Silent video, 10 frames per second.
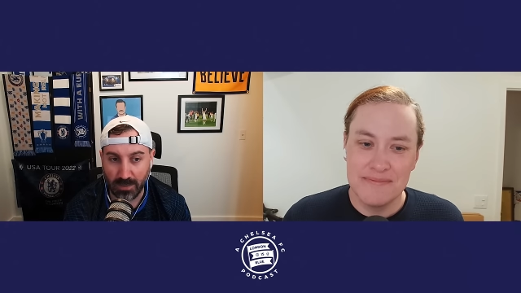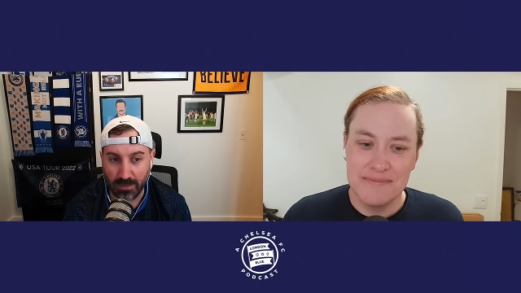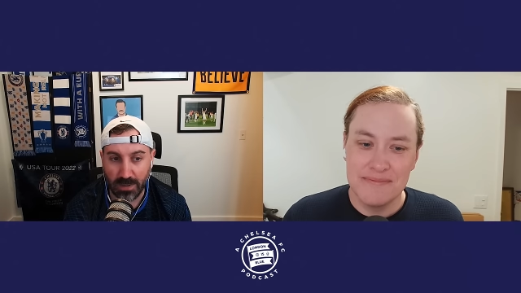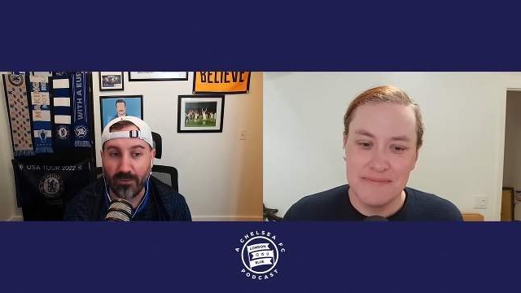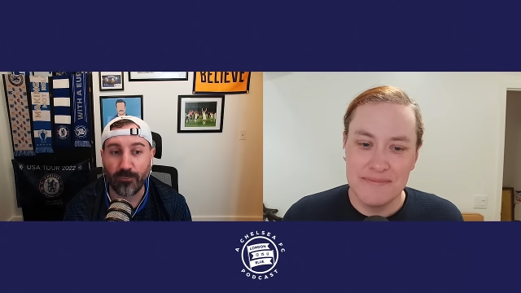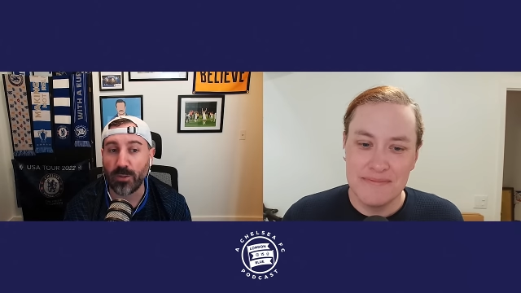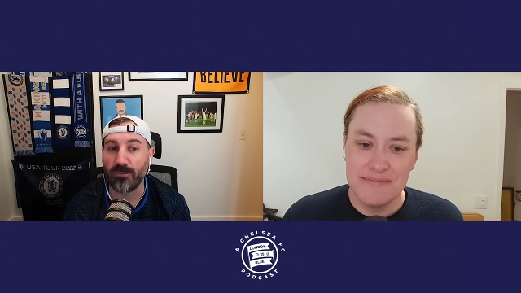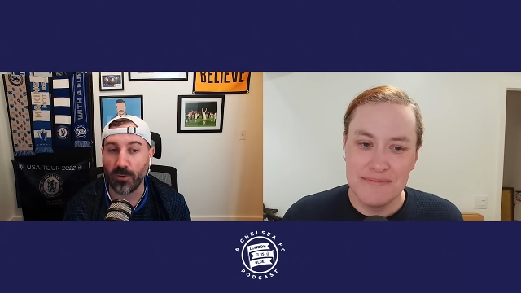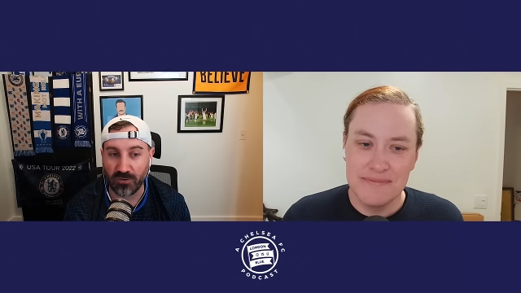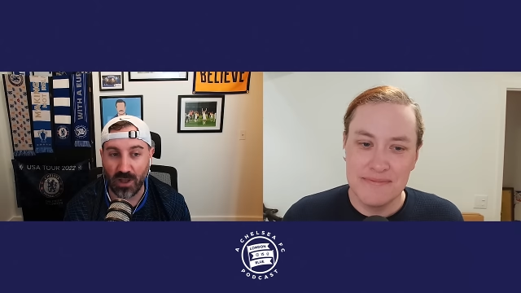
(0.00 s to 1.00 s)
Speaker 1: not for the
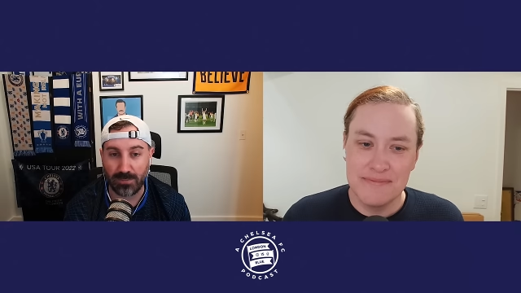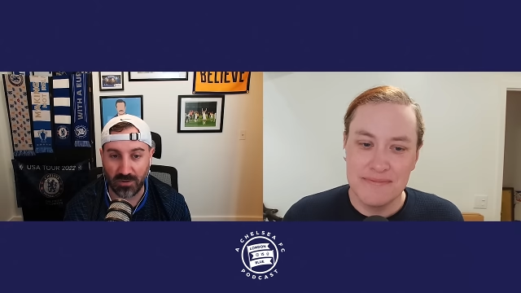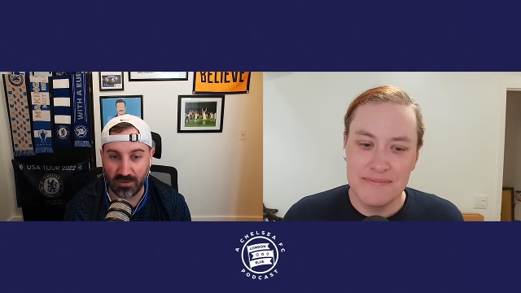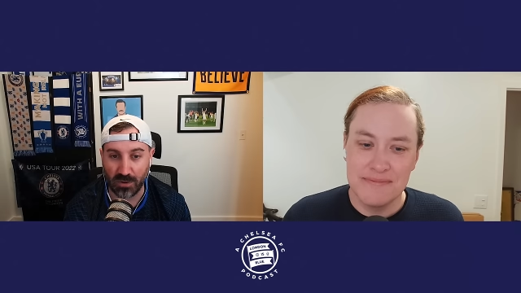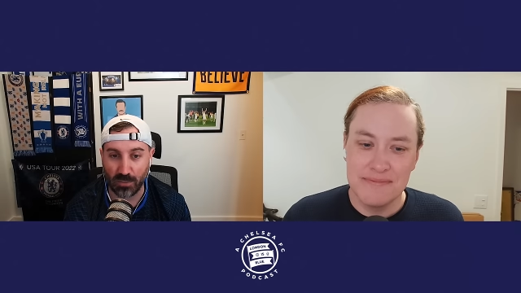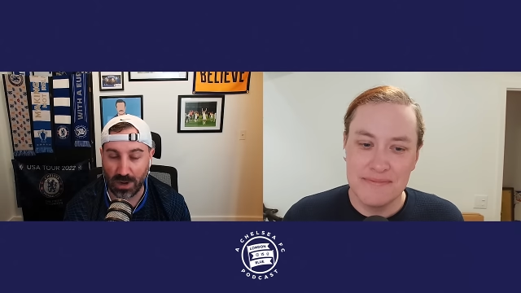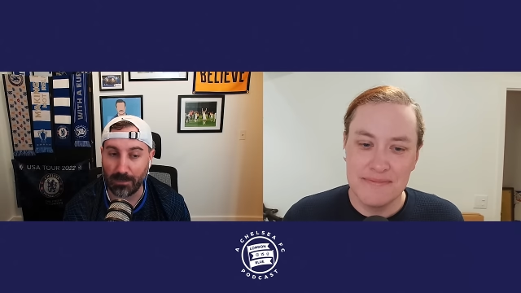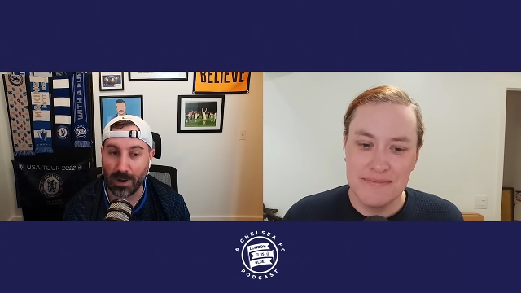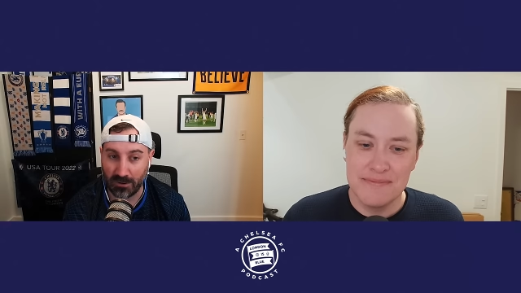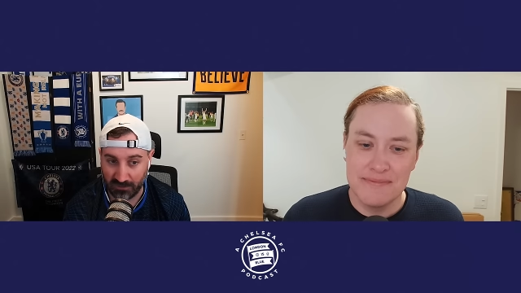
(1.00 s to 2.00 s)
first time this year, we
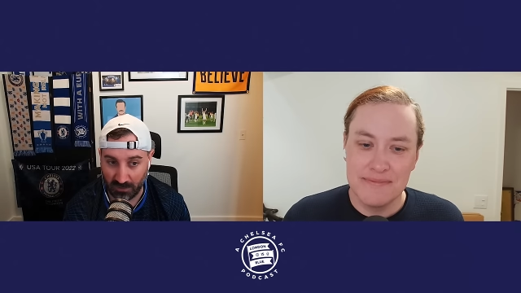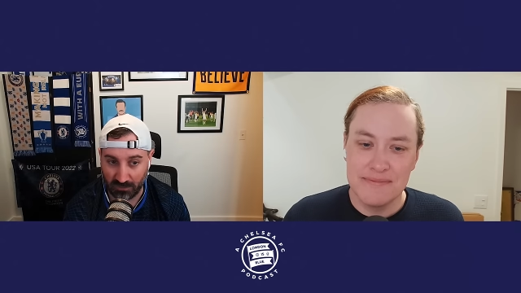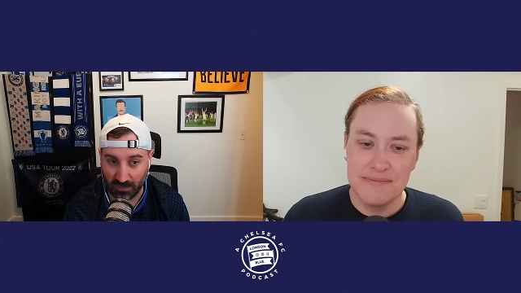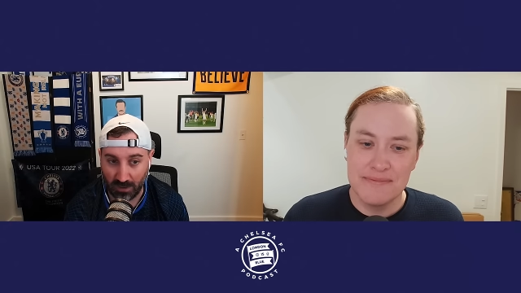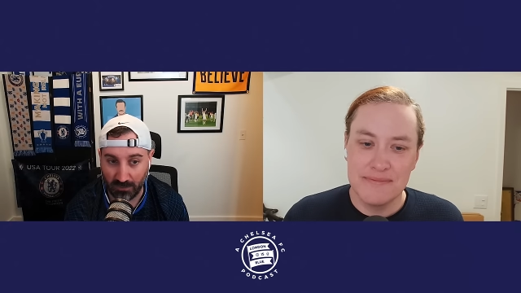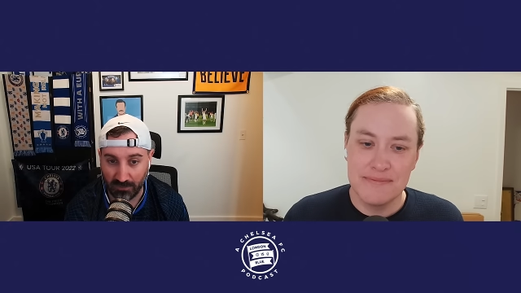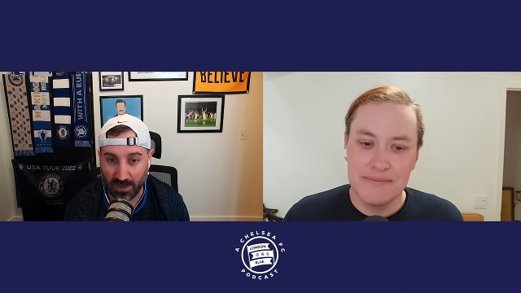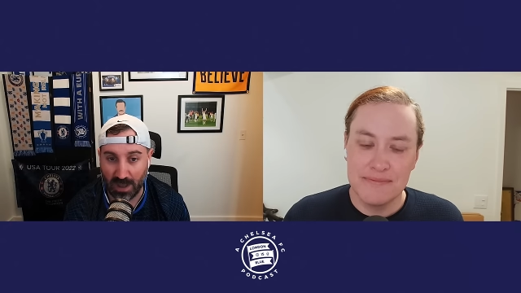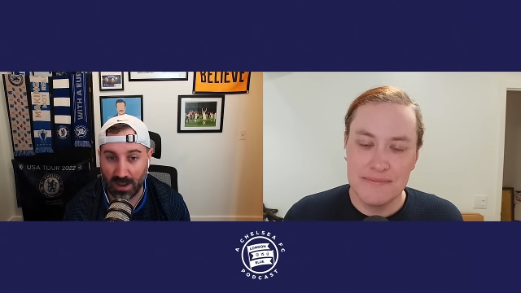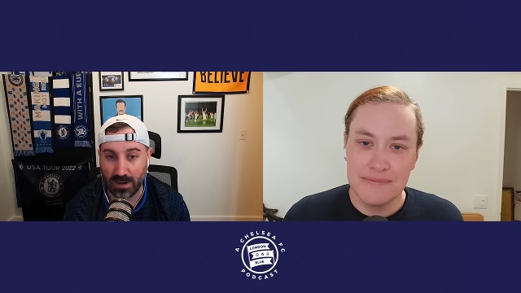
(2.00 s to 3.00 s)
embarrassed
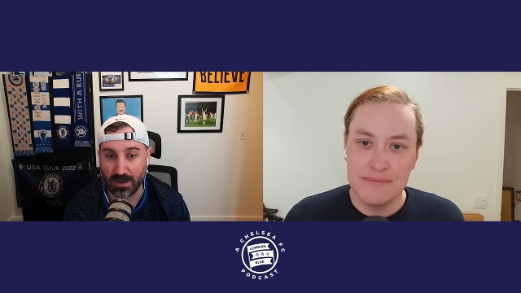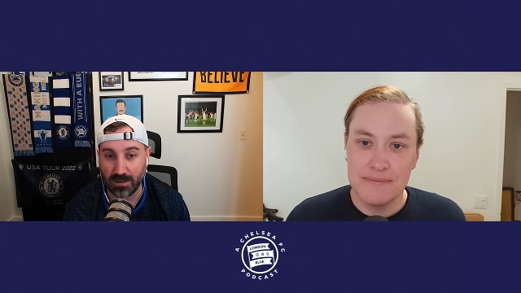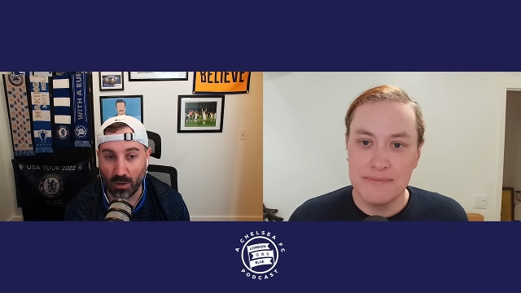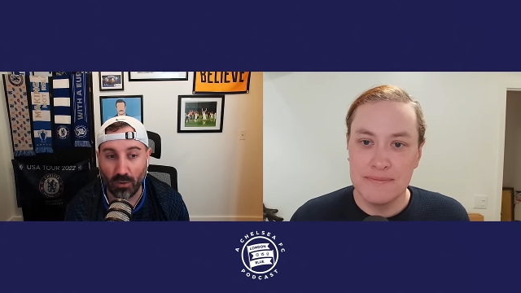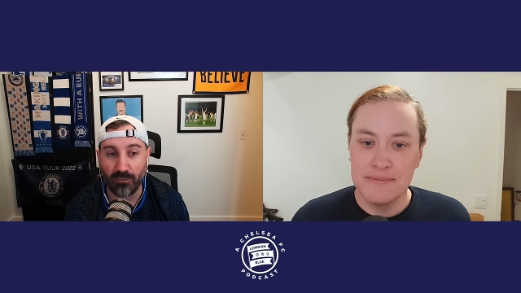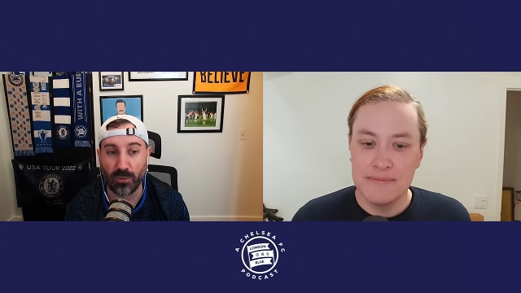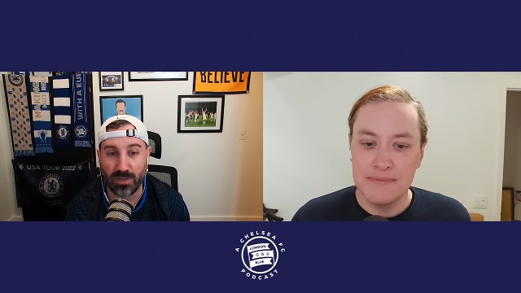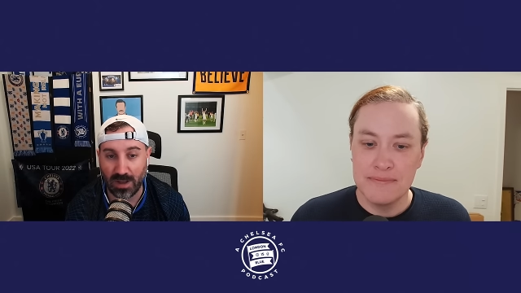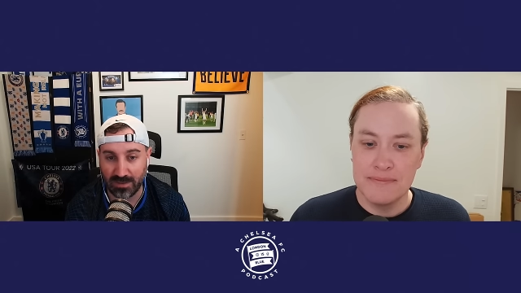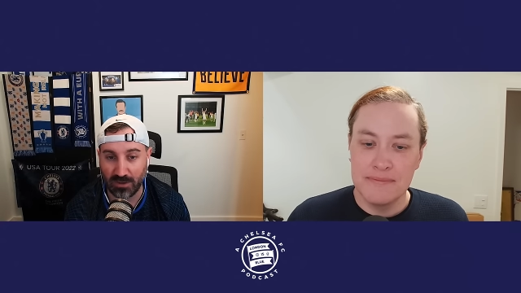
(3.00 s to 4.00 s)
ourselves. And hopefully
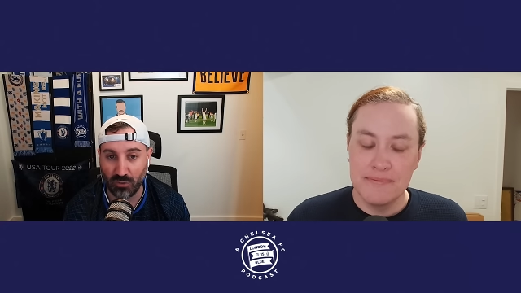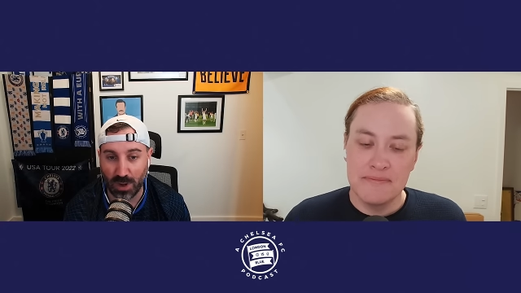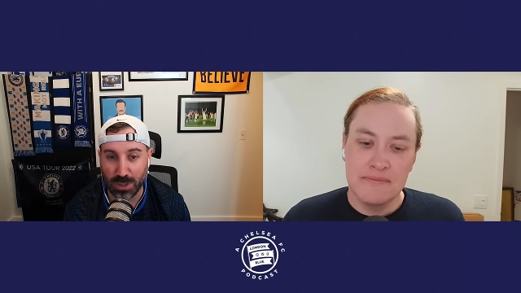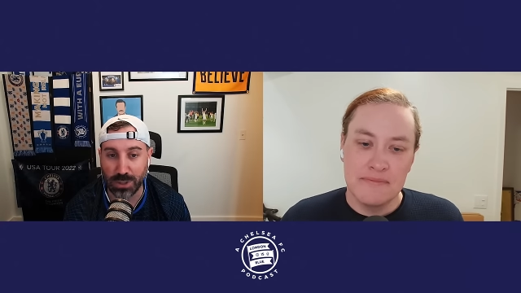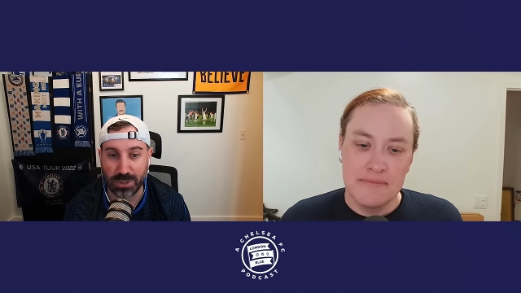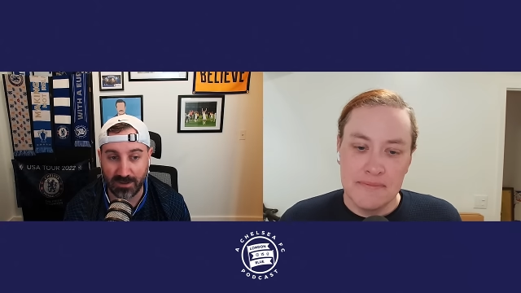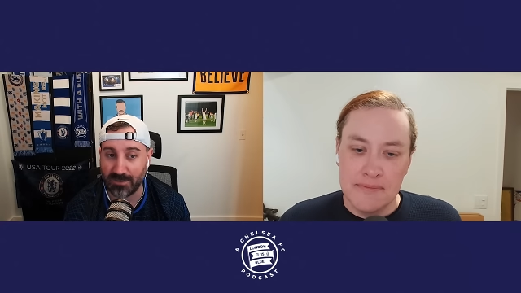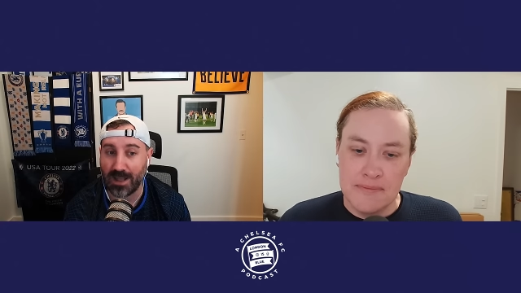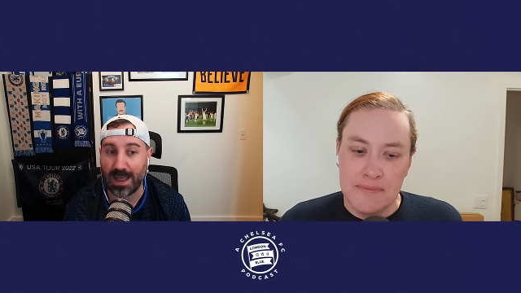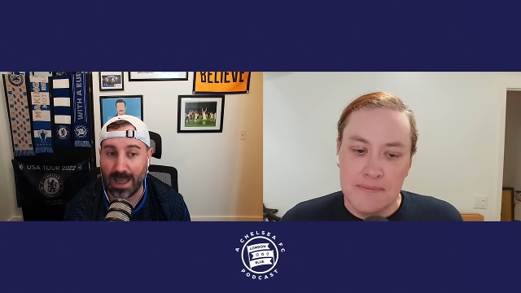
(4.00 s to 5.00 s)
that situation
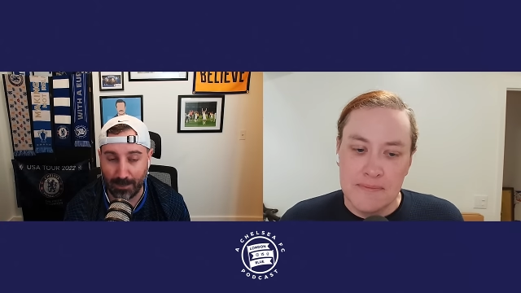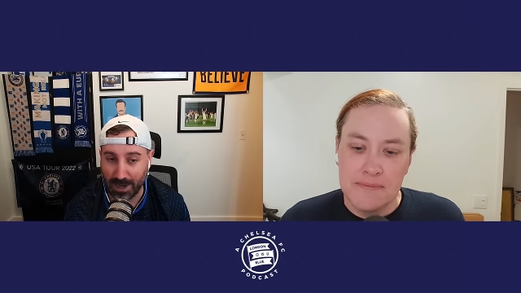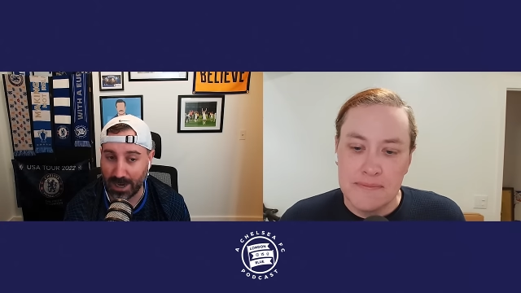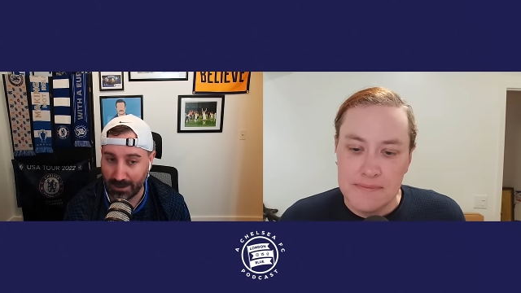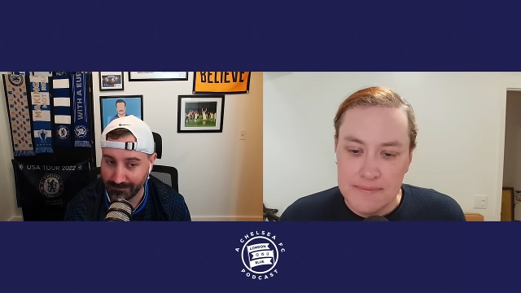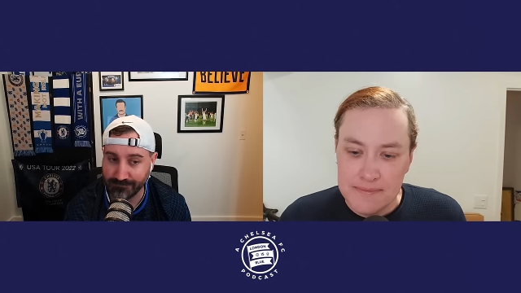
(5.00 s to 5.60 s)
does not happen again.